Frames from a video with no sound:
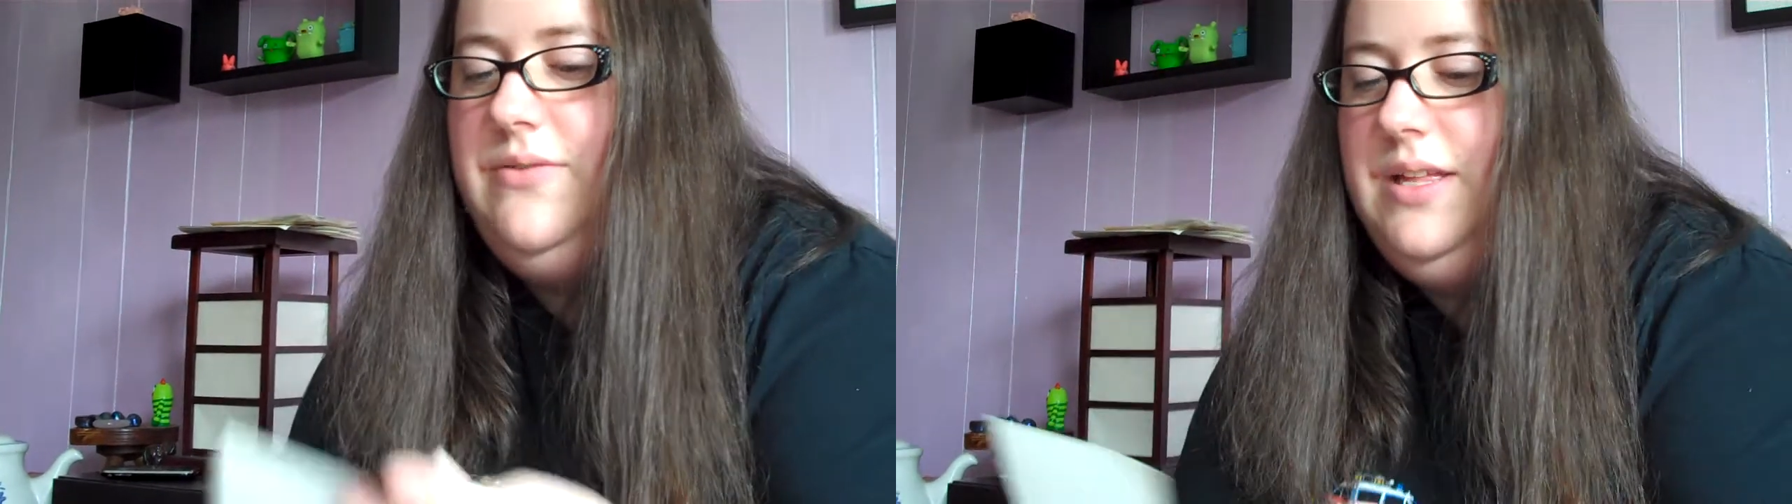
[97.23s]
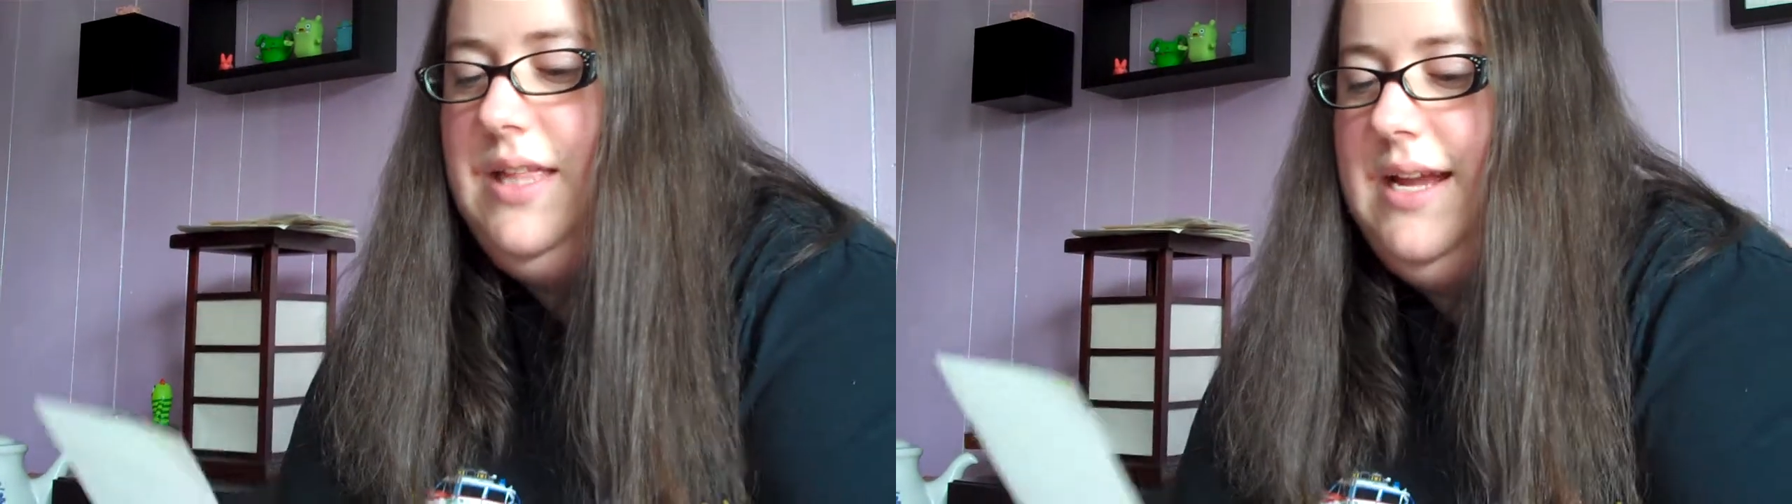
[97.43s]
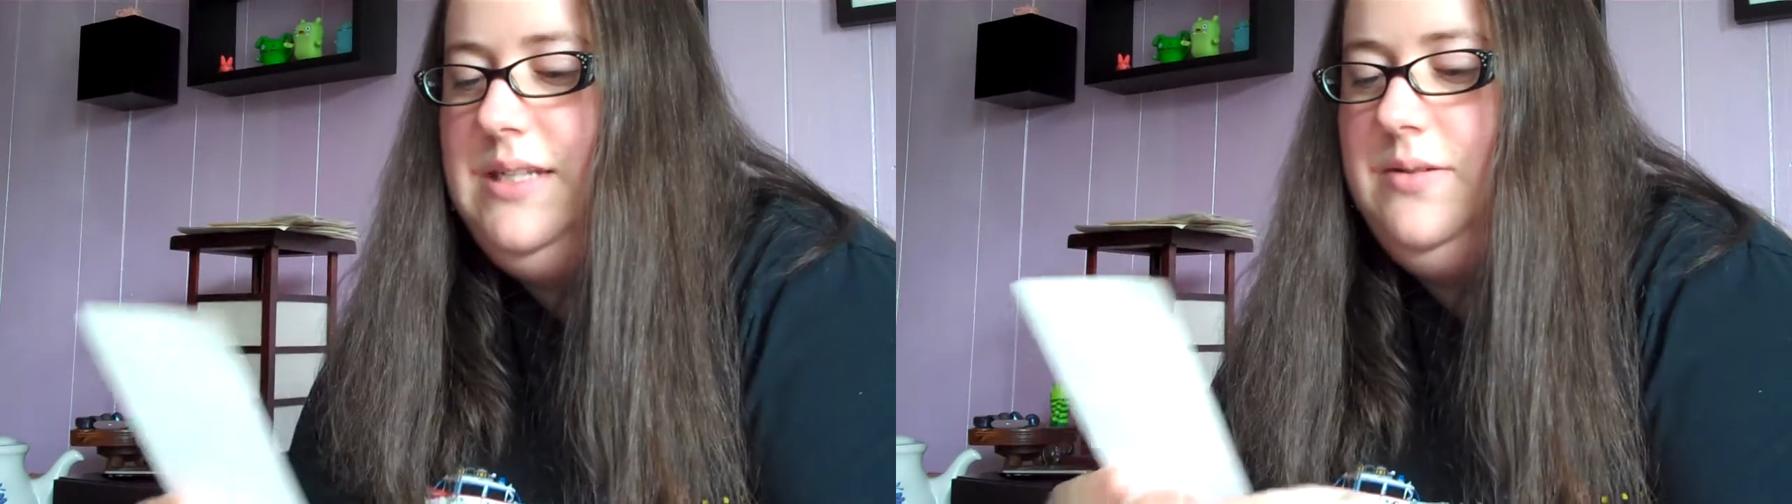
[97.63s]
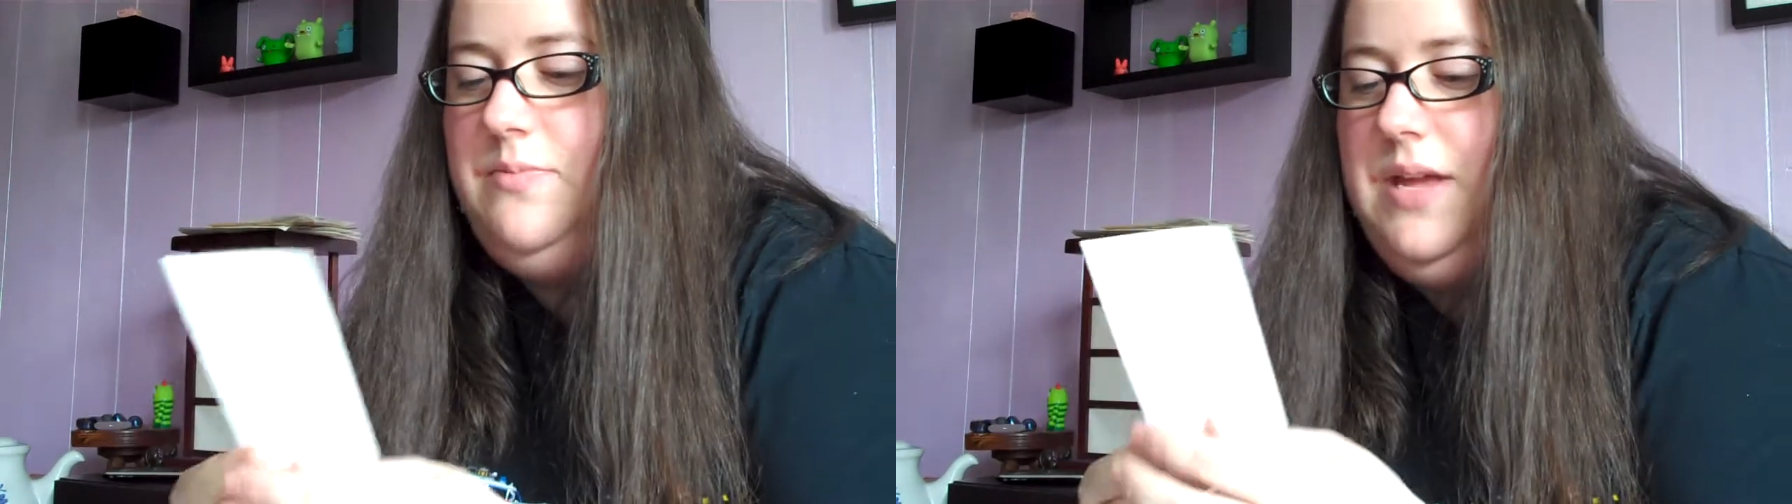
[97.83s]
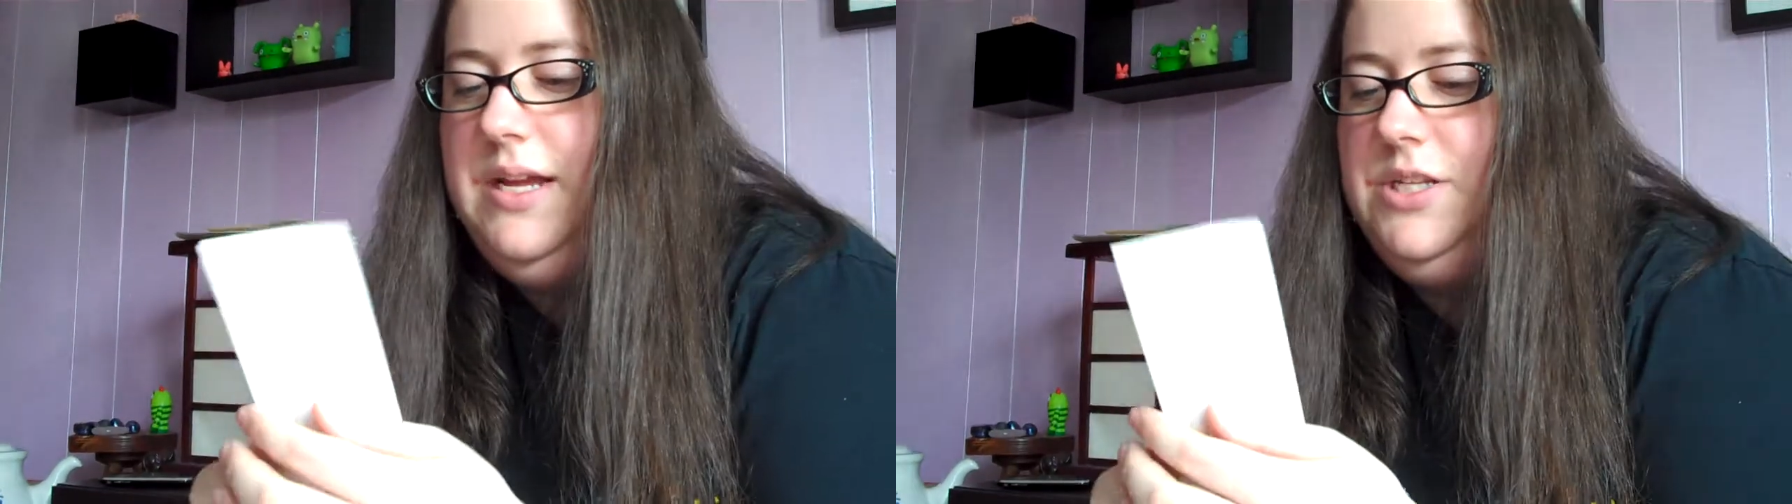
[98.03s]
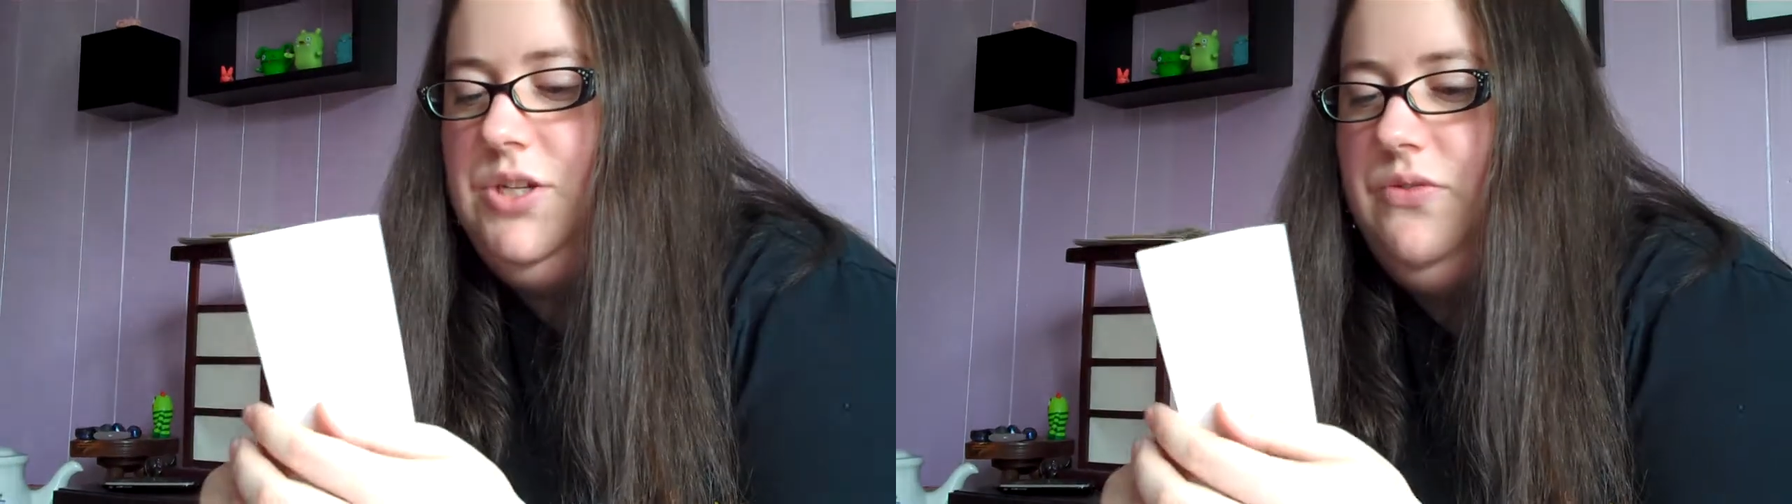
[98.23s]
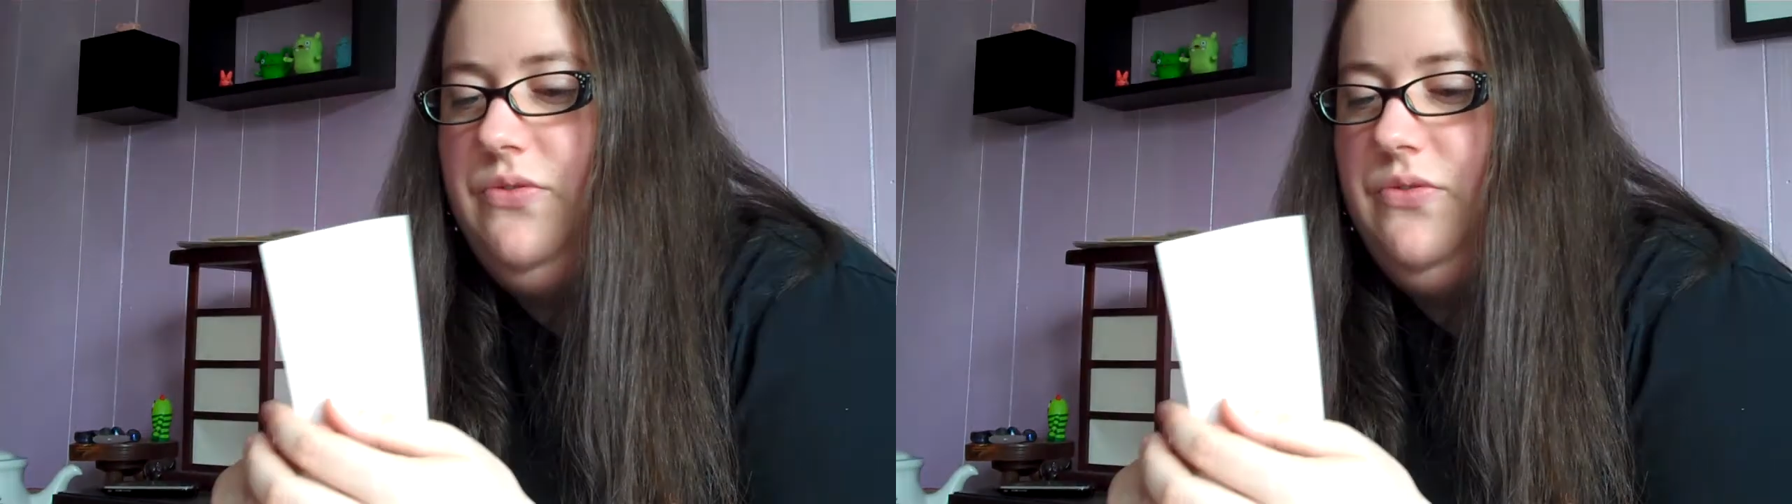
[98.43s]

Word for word: really liked Pikachu